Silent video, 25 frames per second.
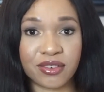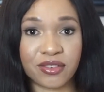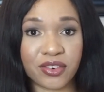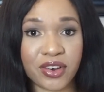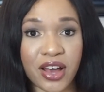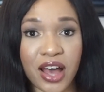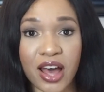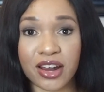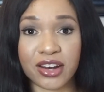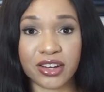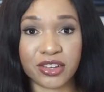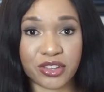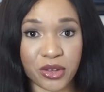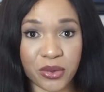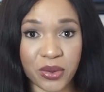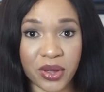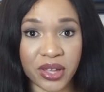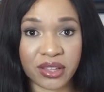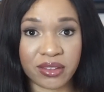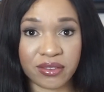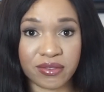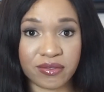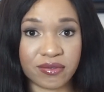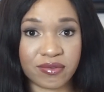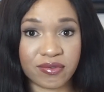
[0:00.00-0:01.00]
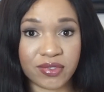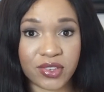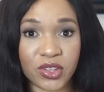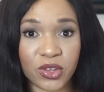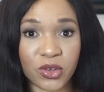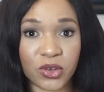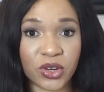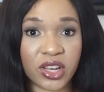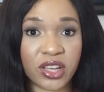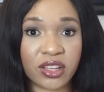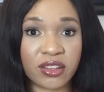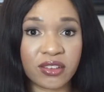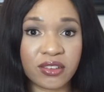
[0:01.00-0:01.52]
for how to do it,
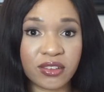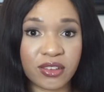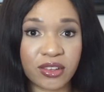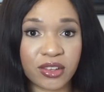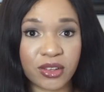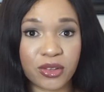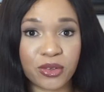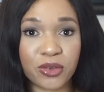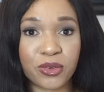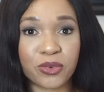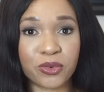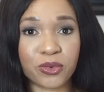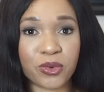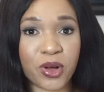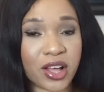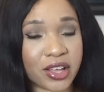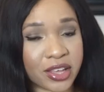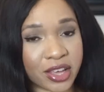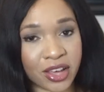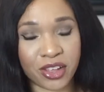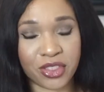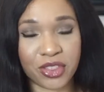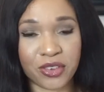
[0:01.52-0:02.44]
including walking